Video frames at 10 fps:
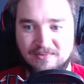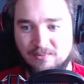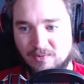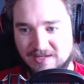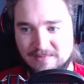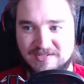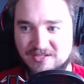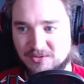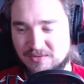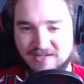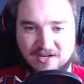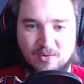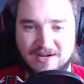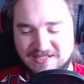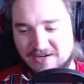Williams is sort of like a
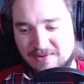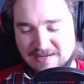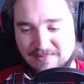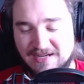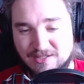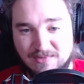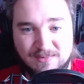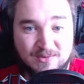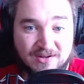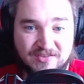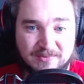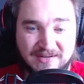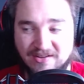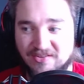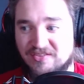quasi running back, so maybe you want
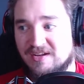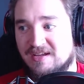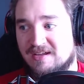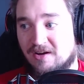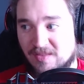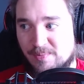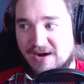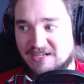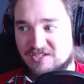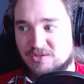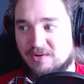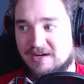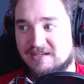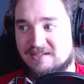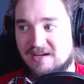somebody else on the practice
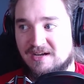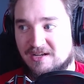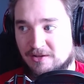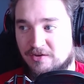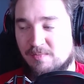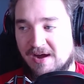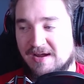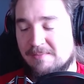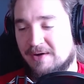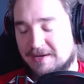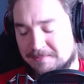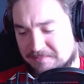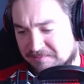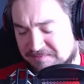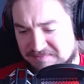squad close by. But
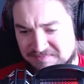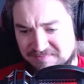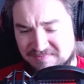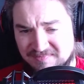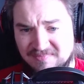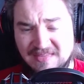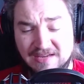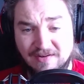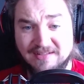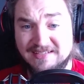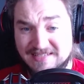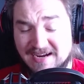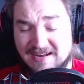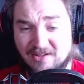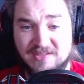if Huntley's
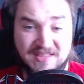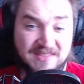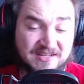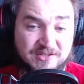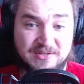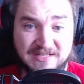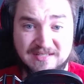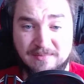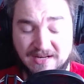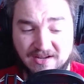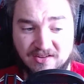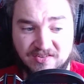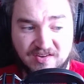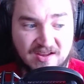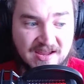not healthy, then they do need somebody
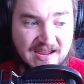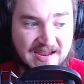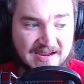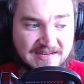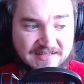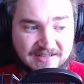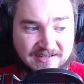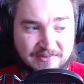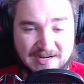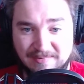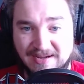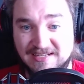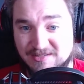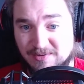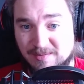else. And running
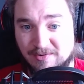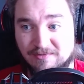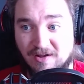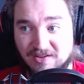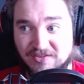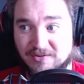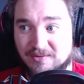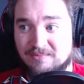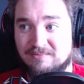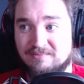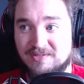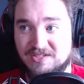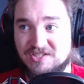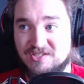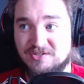back is one of the more volatile
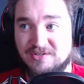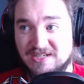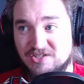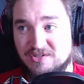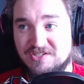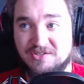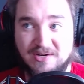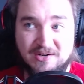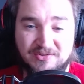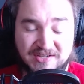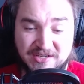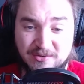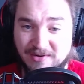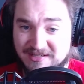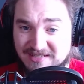positions due to injuries, so I don't think
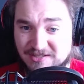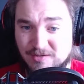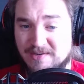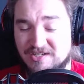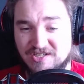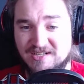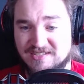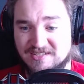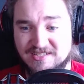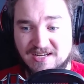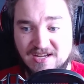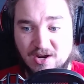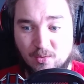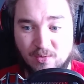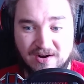you want to take too many chances
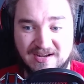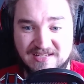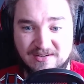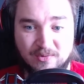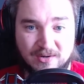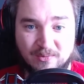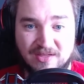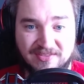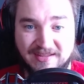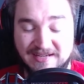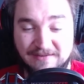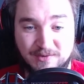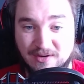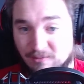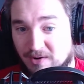with if
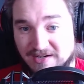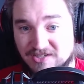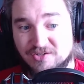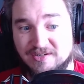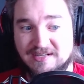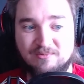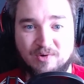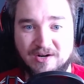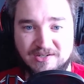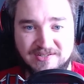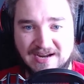you have one injury where you're